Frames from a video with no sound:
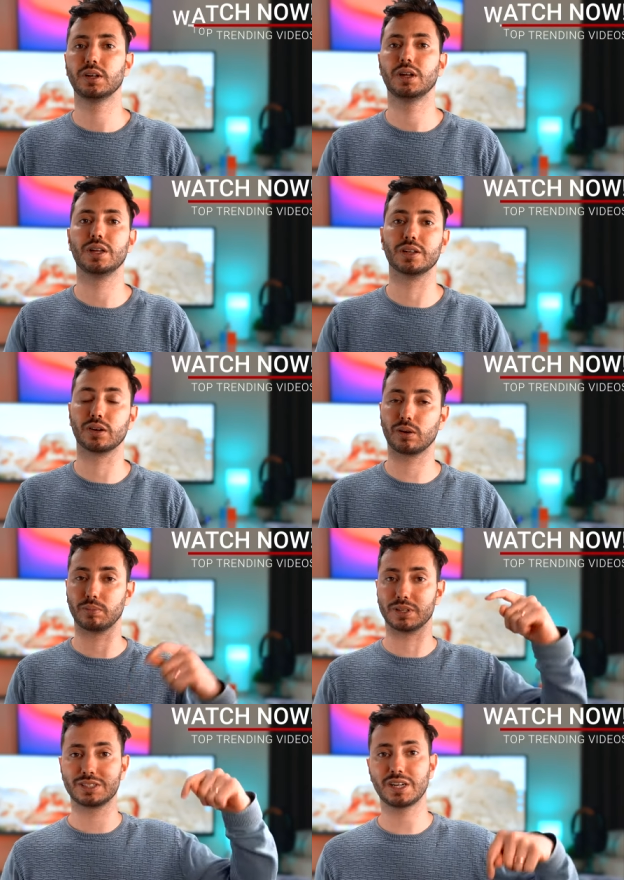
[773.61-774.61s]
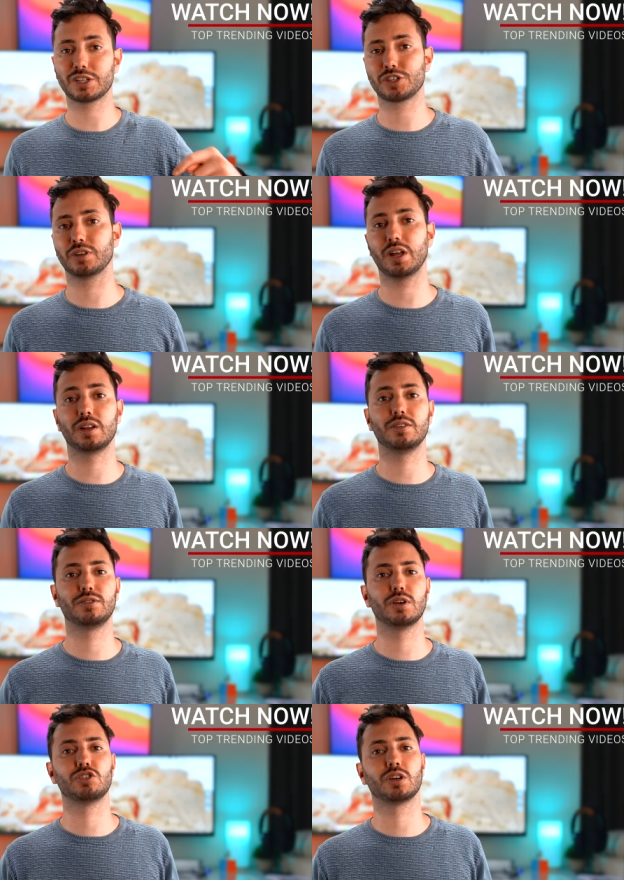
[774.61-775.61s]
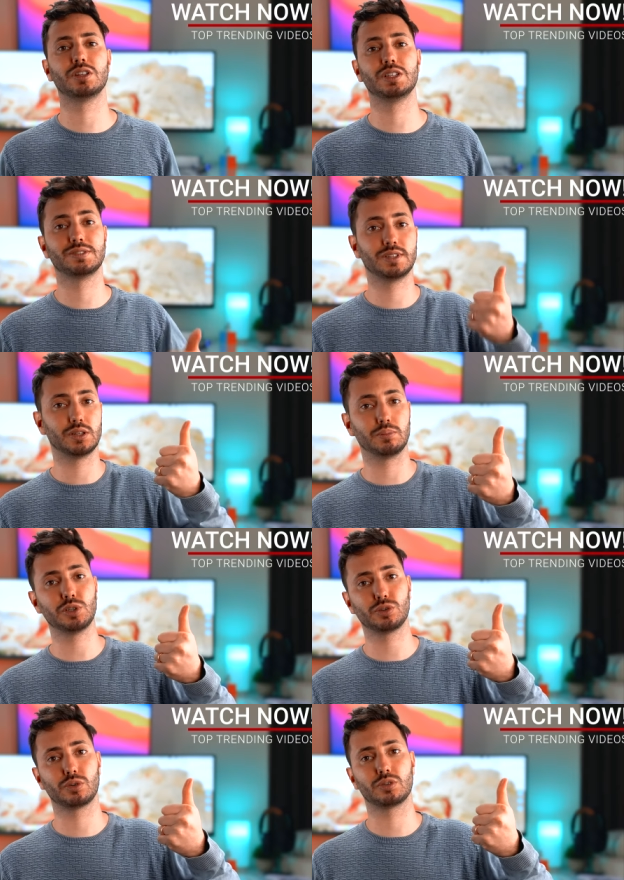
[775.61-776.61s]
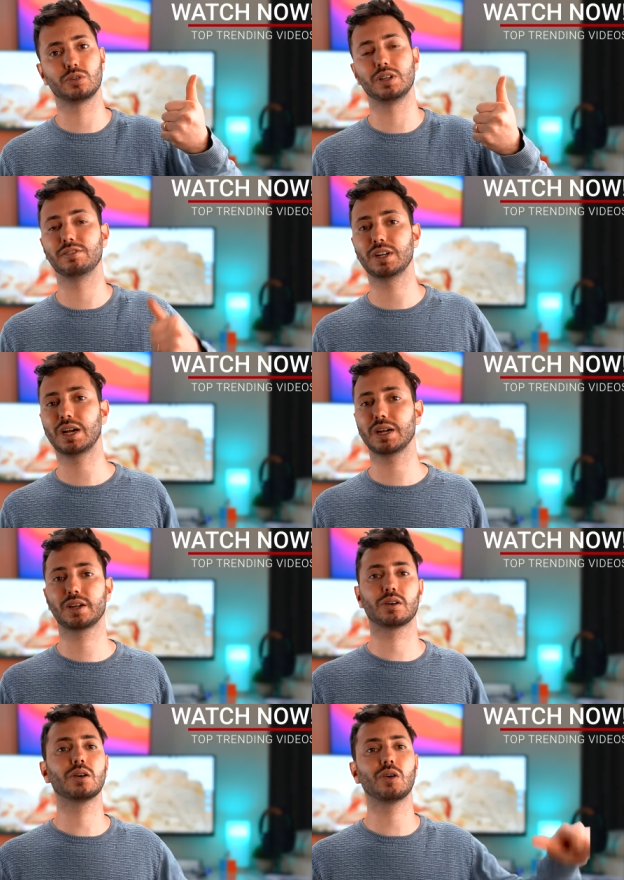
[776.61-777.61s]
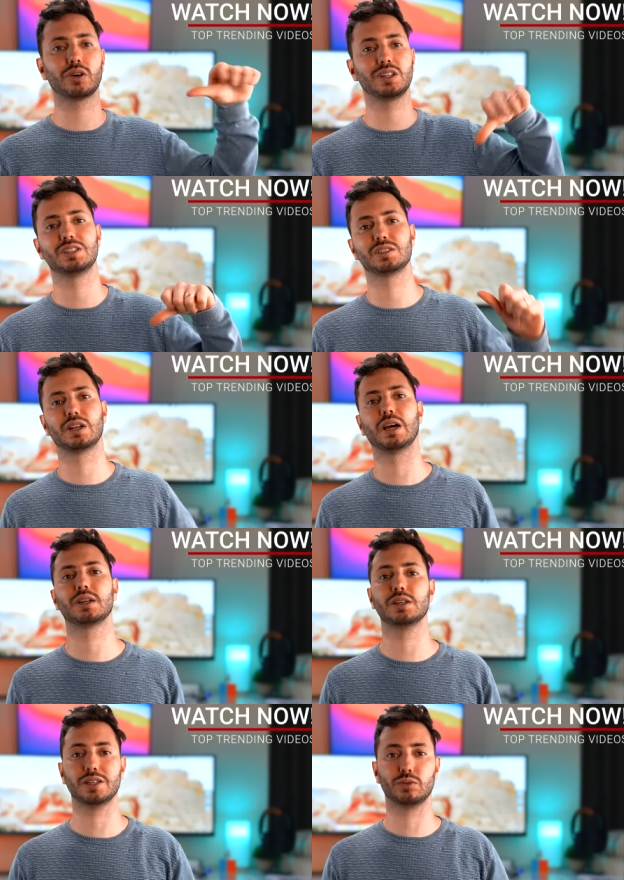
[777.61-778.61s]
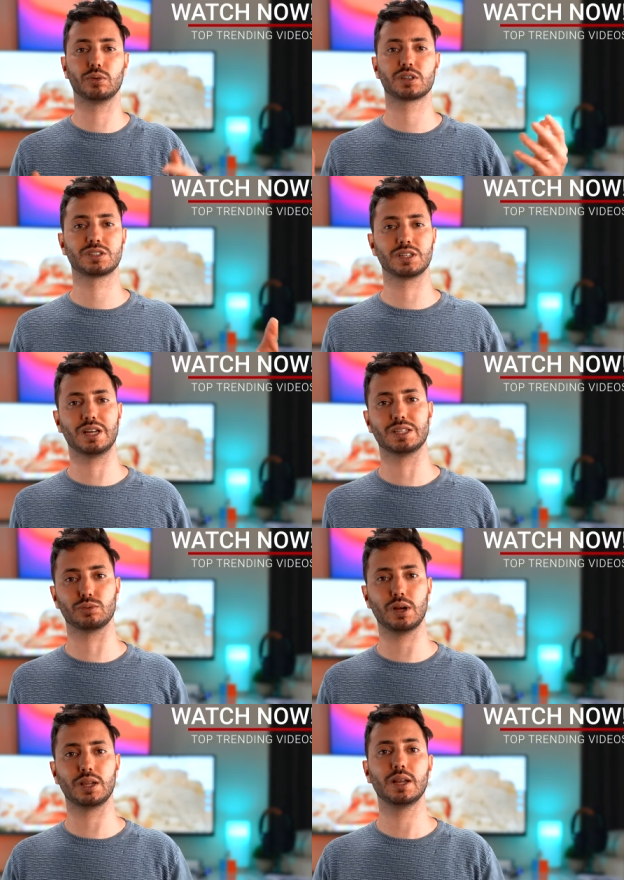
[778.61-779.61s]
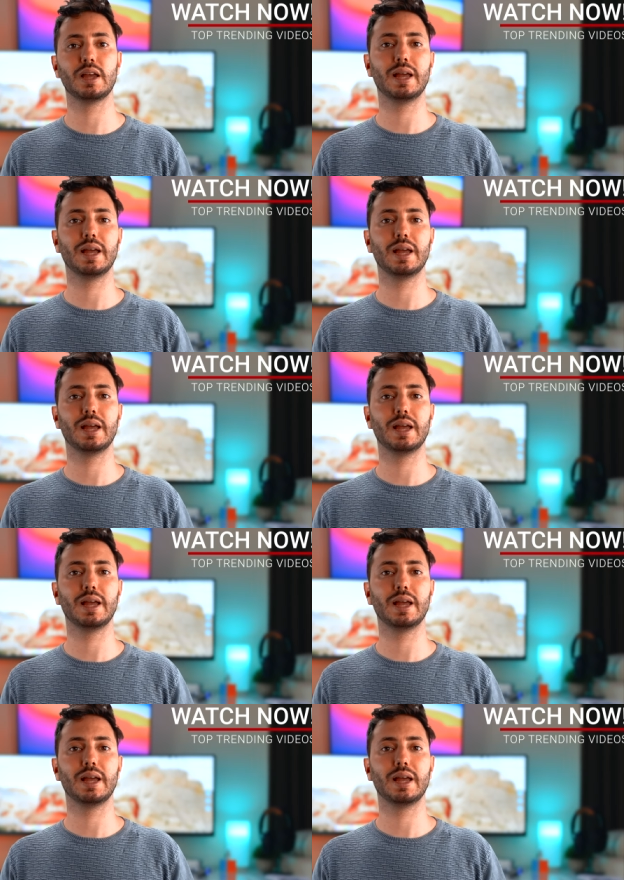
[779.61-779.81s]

in the comment section and if you enjoyed this video be sure to leave a like or a dislike it works as well